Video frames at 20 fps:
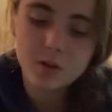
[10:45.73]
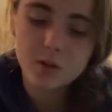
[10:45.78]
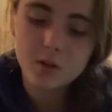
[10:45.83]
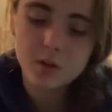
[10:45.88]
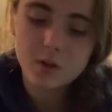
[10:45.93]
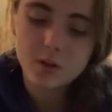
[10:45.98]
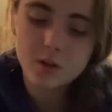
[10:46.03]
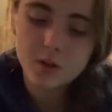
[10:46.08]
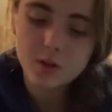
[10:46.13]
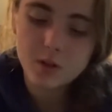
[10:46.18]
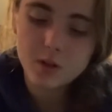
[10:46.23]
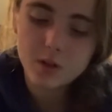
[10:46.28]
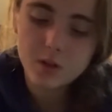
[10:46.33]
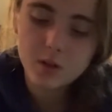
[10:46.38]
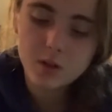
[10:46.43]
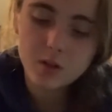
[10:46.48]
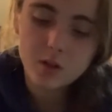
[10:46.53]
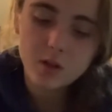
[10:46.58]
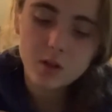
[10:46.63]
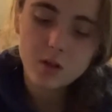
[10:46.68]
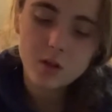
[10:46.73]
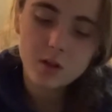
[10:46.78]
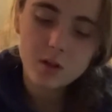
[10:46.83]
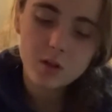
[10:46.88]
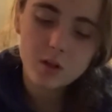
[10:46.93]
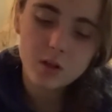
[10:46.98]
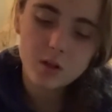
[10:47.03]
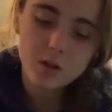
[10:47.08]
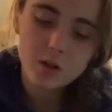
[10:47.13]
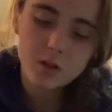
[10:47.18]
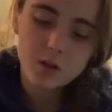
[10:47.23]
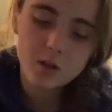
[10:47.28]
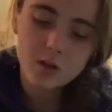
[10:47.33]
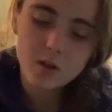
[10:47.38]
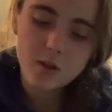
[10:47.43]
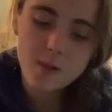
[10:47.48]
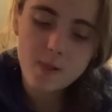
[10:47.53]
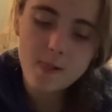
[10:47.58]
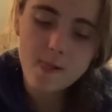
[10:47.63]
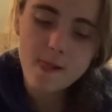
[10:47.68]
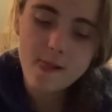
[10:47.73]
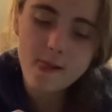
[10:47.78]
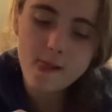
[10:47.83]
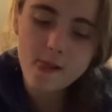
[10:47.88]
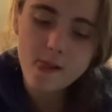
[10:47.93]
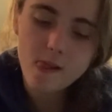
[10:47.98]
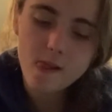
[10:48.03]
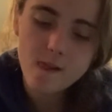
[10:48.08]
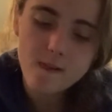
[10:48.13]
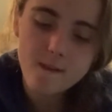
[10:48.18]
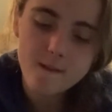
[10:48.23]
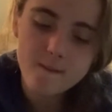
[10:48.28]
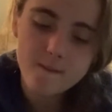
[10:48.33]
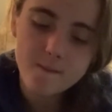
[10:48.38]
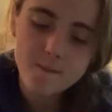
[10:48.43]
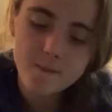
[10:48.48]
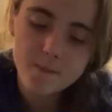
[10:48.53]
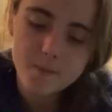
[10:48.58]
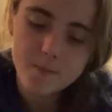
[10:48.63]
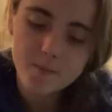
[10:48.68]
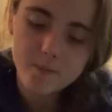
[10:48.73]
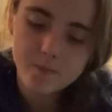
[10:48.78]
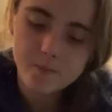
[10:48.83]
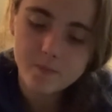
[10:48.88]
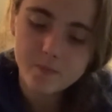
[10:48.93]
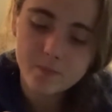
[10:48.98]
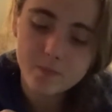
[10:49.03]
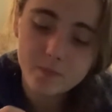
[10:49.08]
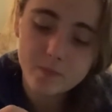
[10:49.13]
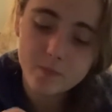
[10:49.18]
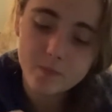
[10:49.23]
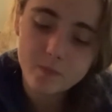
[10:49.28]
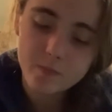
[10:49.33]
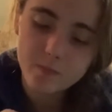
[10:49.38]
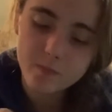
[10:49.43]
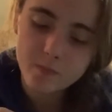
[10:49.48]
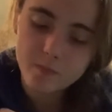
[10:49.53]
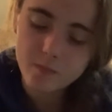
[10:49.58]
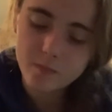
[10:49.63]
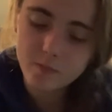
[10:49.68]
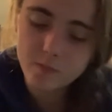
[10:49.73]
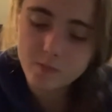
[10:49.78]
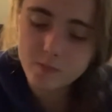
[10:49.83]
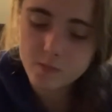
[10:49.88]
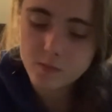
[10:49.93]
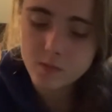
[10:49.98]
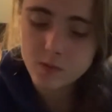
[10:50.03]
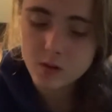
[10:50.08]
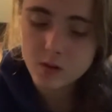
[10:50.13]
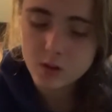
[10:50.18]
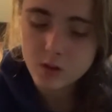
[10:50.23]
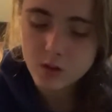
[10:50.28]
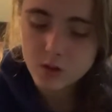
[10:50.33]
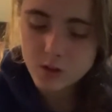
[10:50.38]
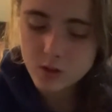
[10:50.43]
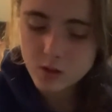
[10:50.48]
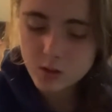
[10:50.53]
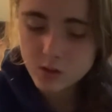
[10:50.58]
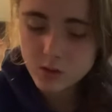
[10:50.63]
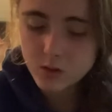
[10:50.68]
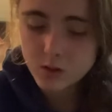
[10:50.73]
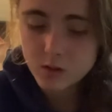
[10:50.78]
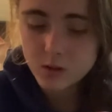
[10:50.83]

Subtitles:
Nobody speaks.